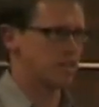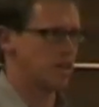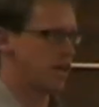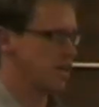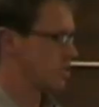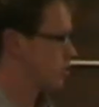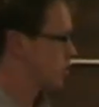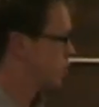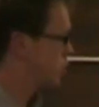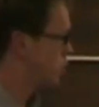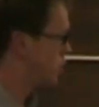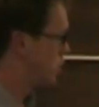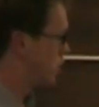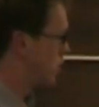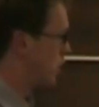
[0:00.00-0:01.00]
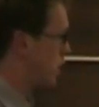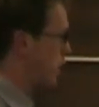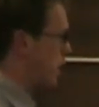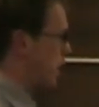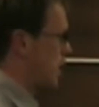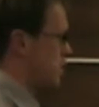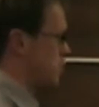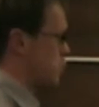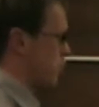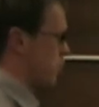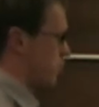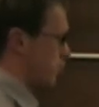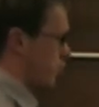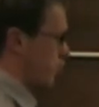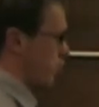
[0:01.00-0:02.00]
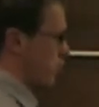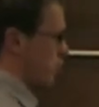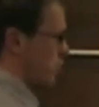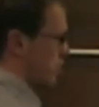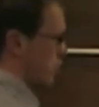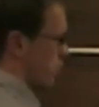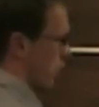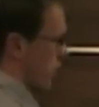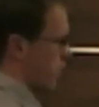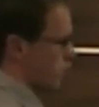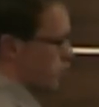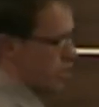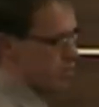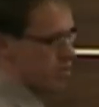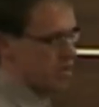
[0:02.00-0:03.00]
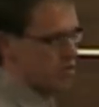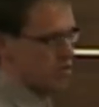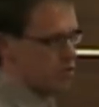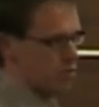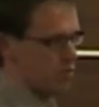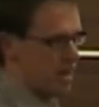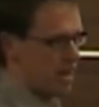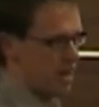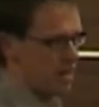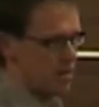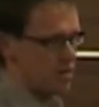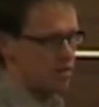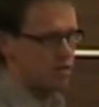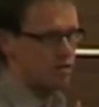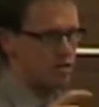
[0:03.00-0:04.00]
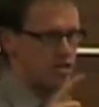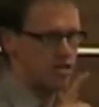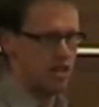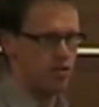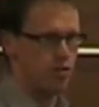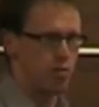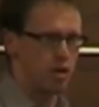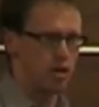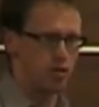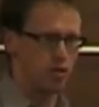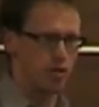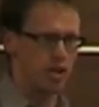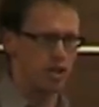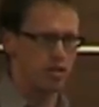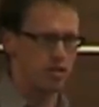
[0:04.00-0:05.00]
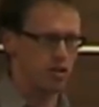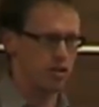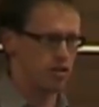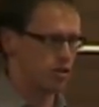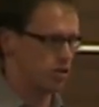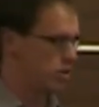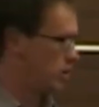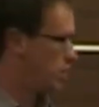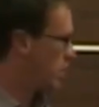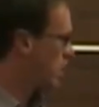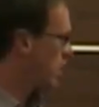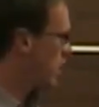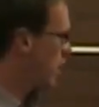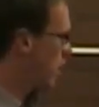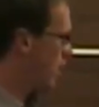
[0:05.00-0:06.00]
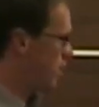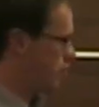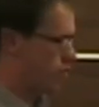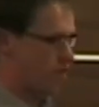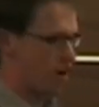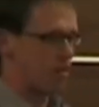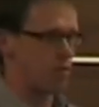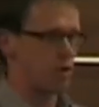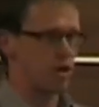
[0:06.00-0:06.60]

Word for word: execution, and sprint review. So we have 3 minutes for planning, 7 minutes for the execution, and 5